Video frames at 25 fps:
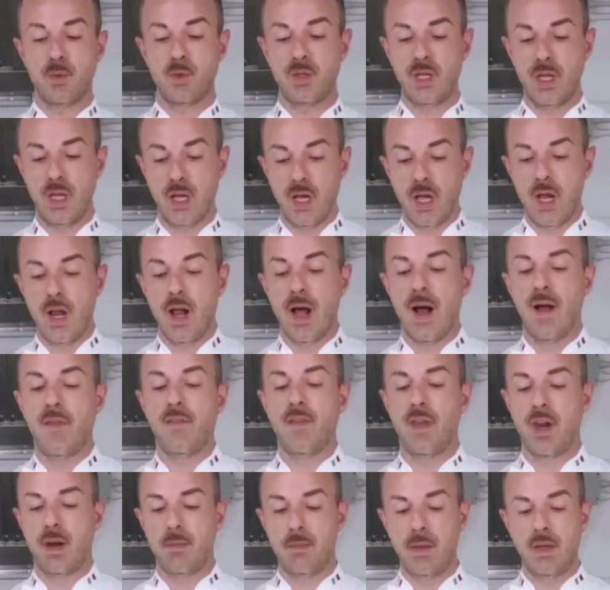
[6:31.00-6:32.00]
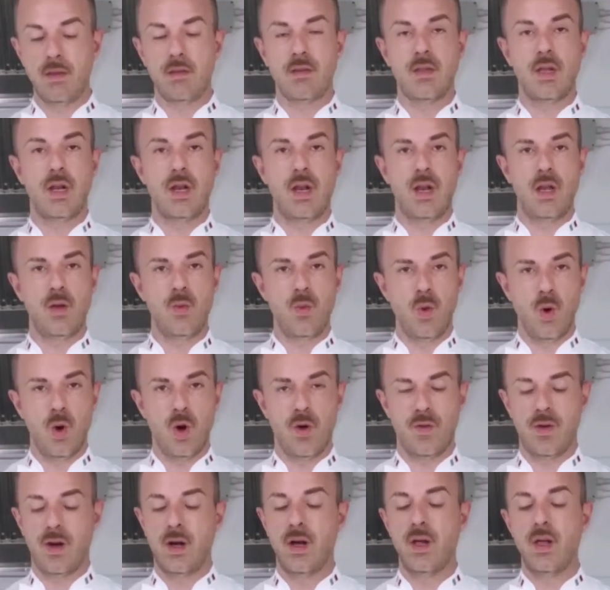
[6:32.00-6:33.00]
cook the eggs. Another
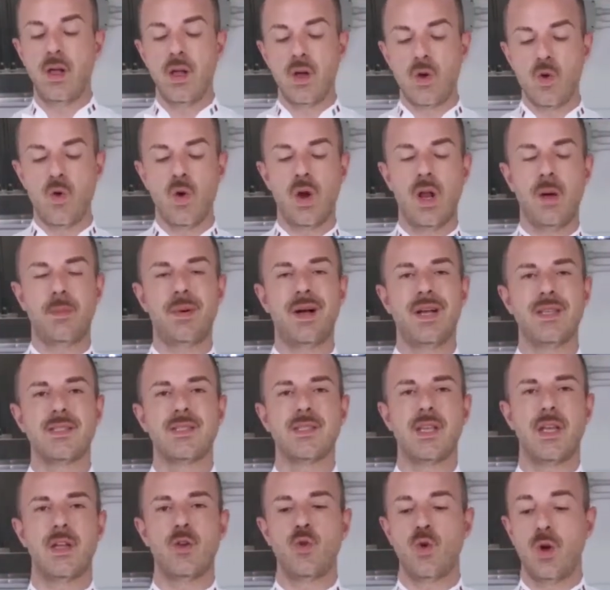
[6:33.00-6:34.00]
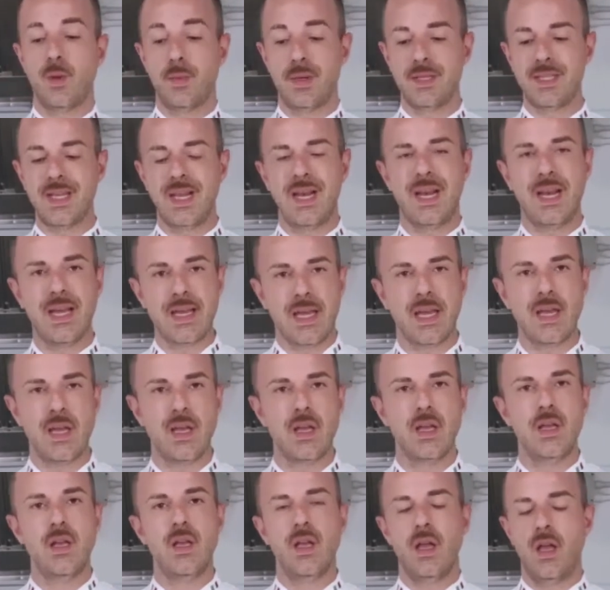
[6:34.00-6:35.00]
difficult thing is to
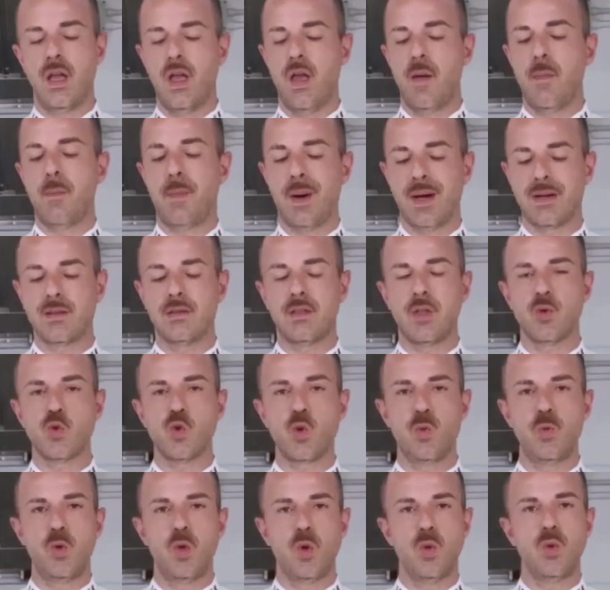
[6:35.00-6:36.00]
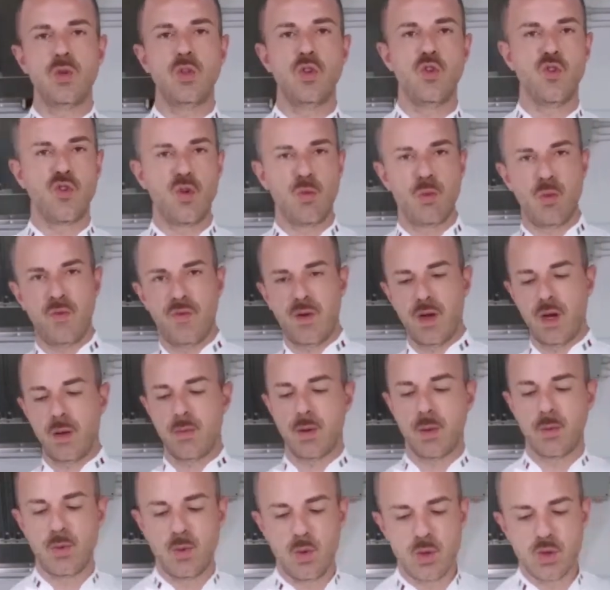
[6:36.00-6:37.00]
put the eggs in a
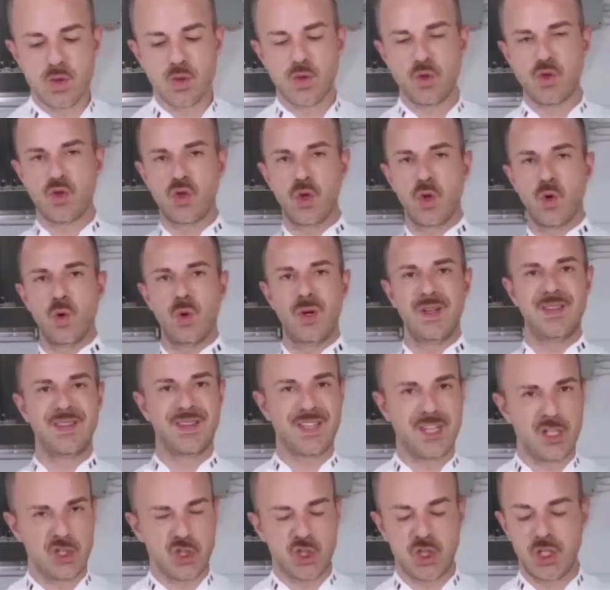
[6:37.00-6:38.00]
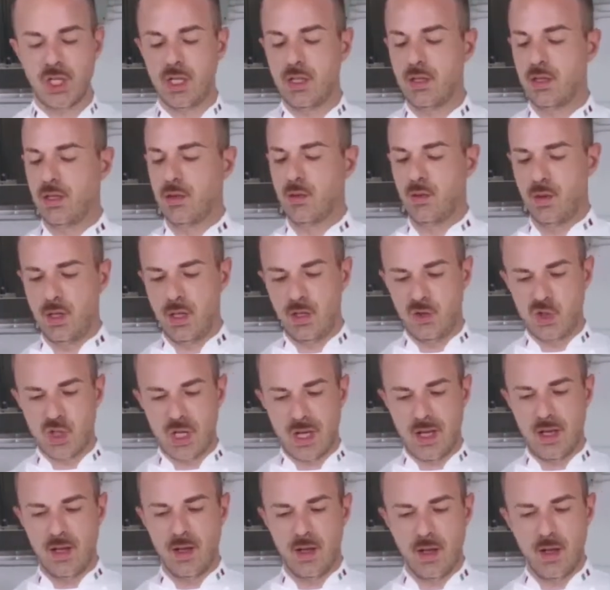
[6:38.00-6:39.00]
pan with the pasta,
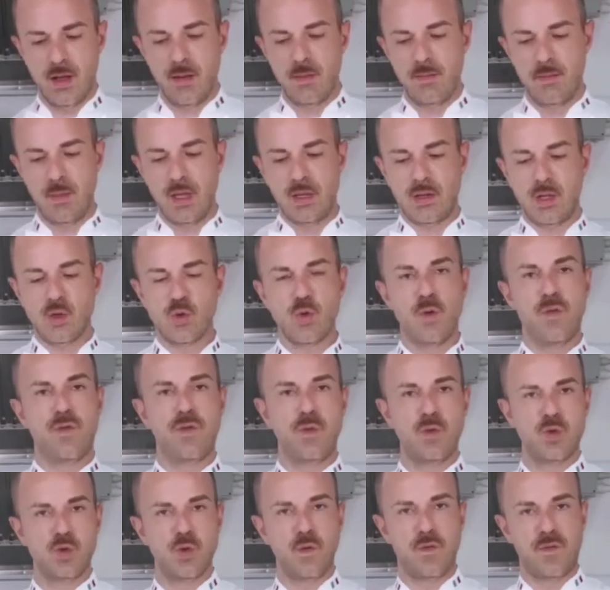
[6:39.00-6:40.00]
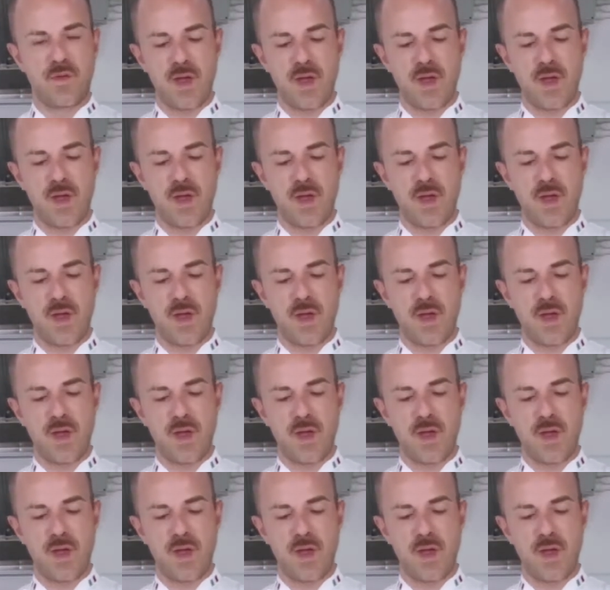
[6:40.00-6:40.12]
so we'll just have to